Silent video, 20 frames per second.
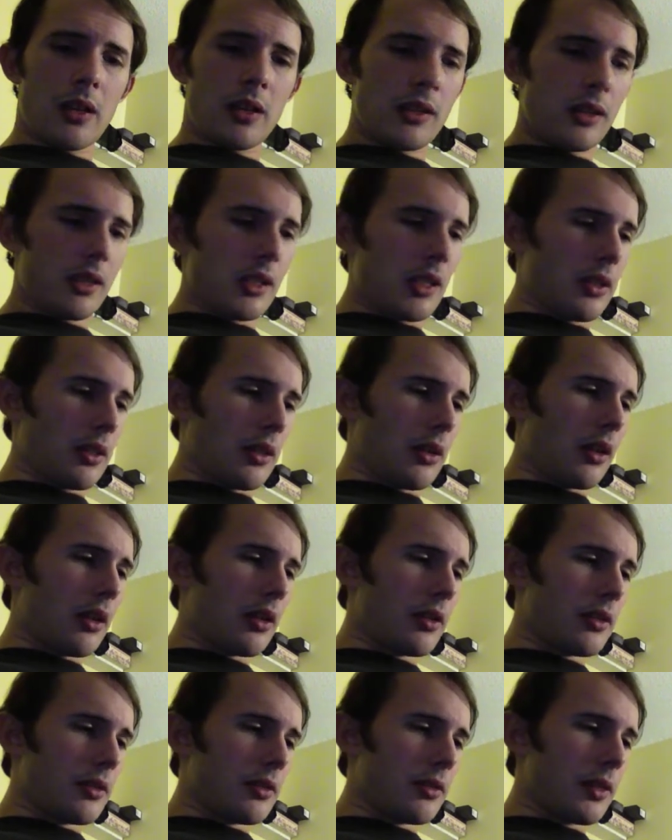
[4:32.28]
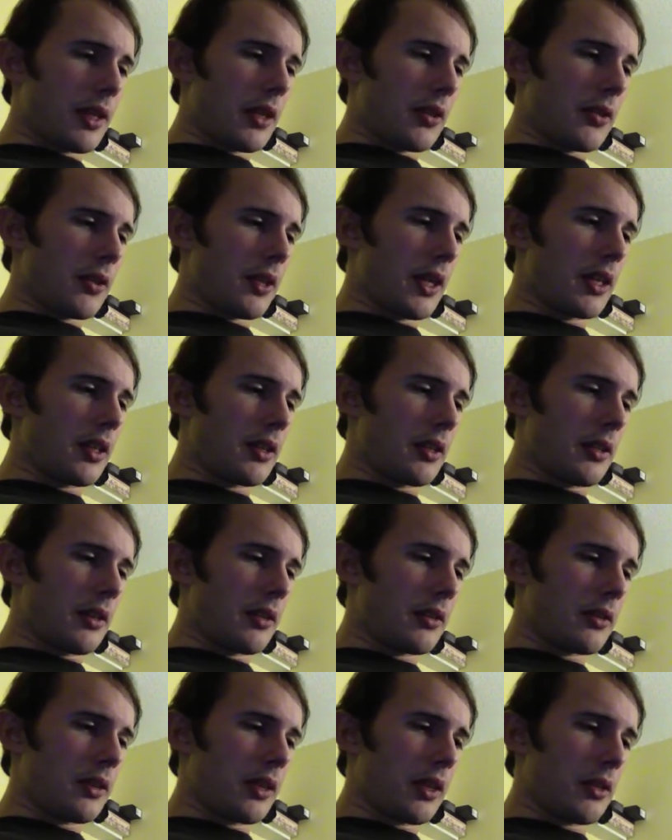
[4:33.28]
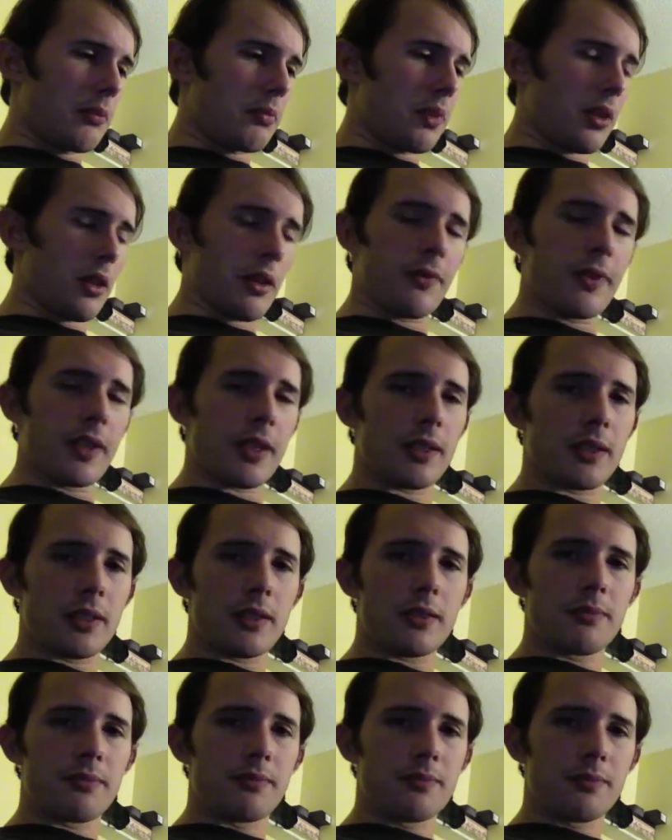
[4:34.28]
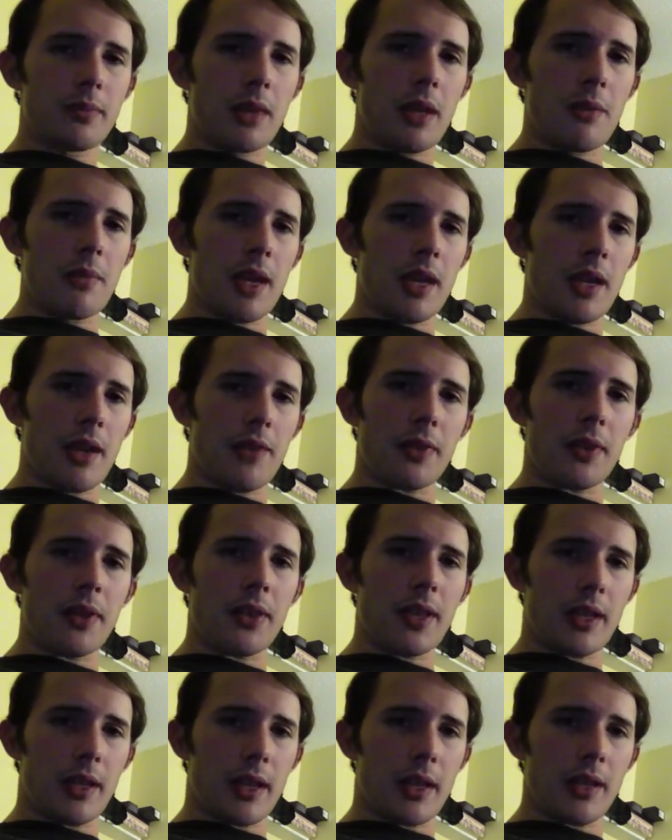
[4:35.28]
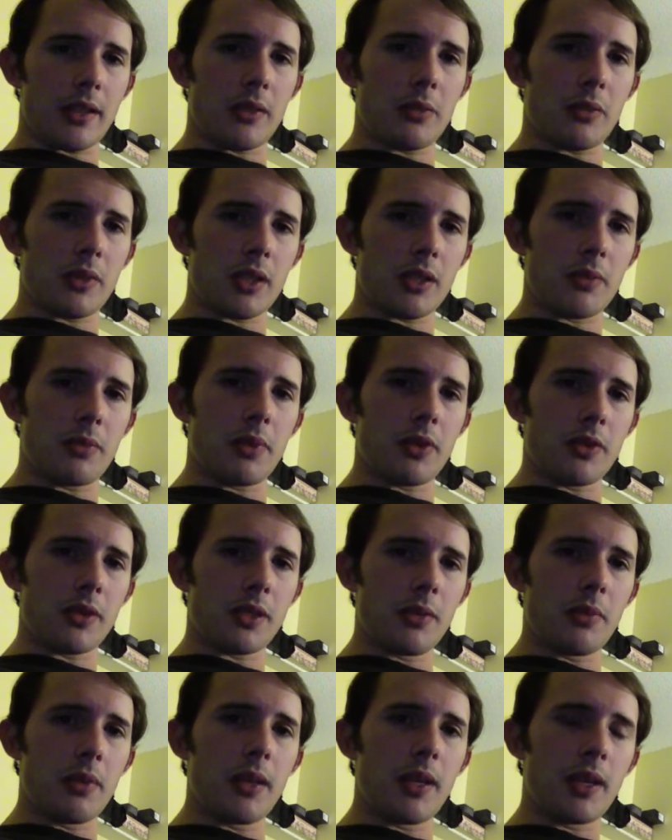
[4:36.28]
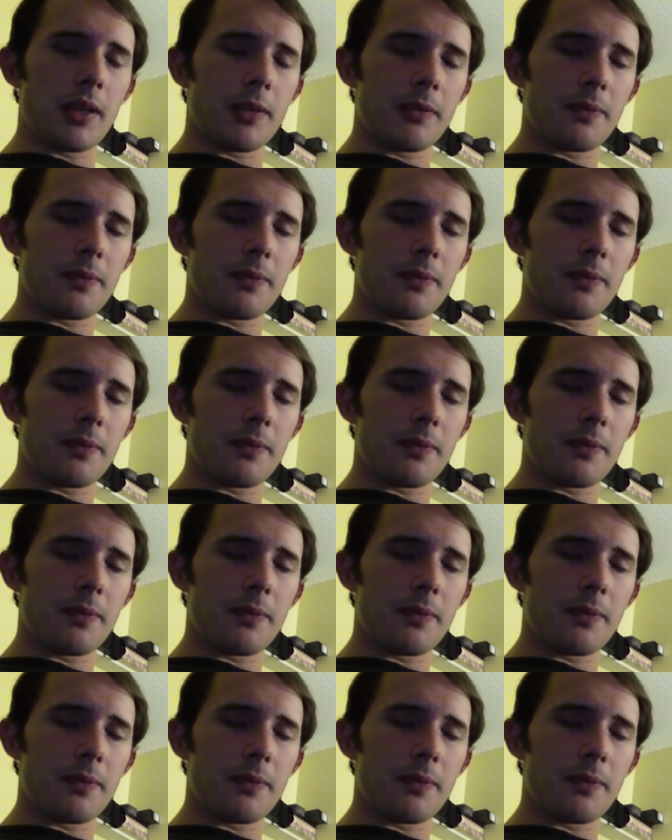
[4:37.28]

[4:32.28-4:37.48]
See, in the garden, he created it perfect. He made everything as it was supposed to be.